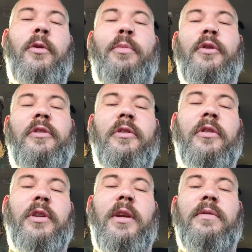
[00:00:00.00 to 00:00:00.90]
pushes
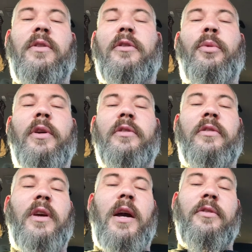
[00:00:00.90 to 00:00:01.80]
the leaves and twigs
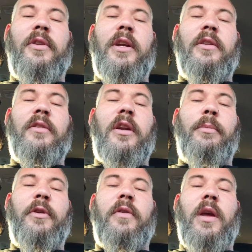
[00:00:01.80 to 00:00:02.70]
aside so they can set
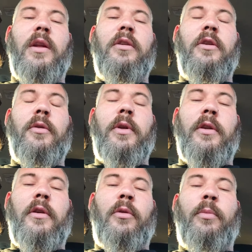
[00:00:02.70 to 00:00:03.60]
up a tent,
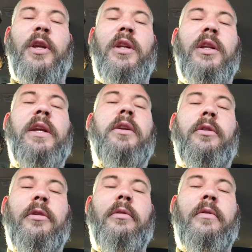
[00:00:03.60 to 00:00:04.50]
and it'll be
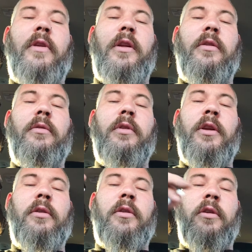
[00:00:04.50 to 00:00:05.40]
cleaner than it,